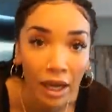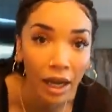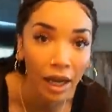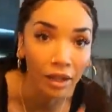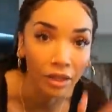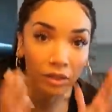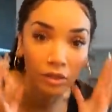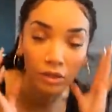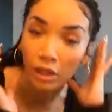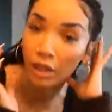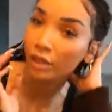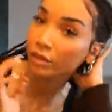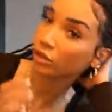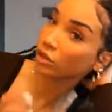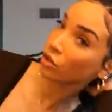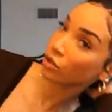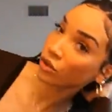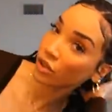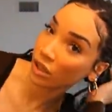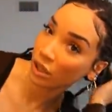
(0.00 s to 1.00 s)
I threw on
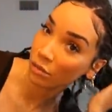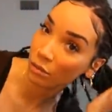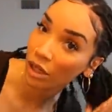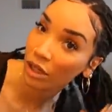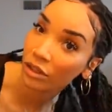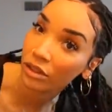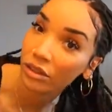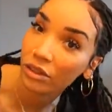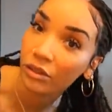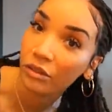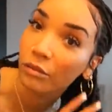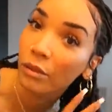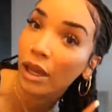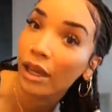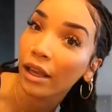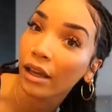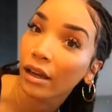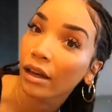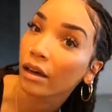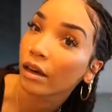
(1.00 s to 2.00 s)
two centimeters of
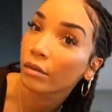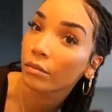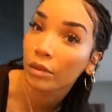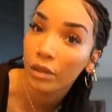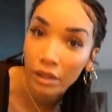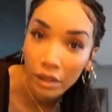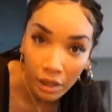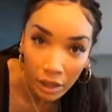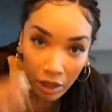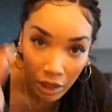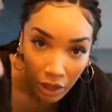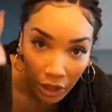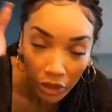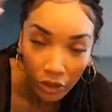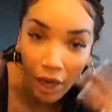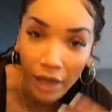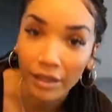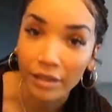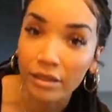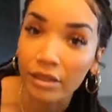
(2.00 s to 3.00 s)
makeup,
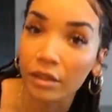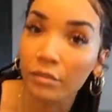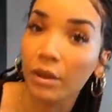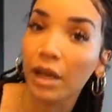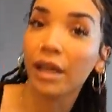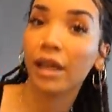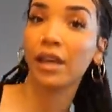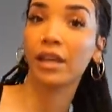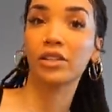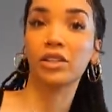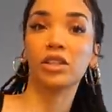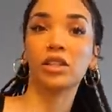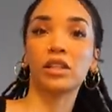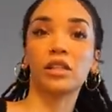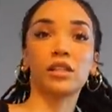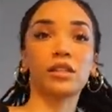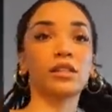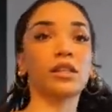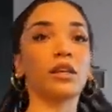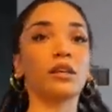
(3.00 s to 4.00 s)
tried to slick my
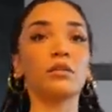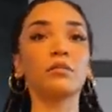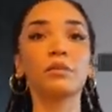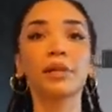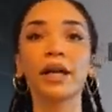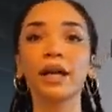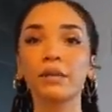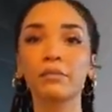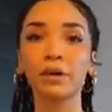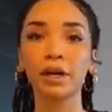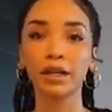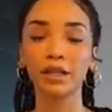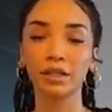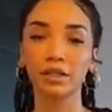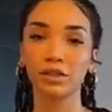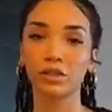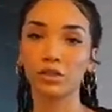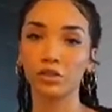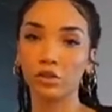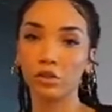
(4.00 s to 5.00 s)
edges, black
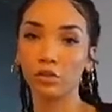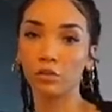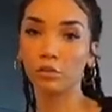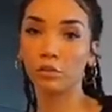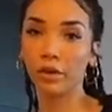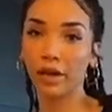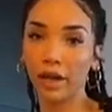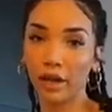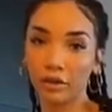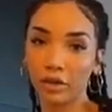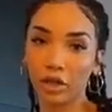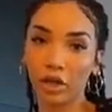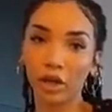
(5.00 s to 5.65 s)
bodysuit, brown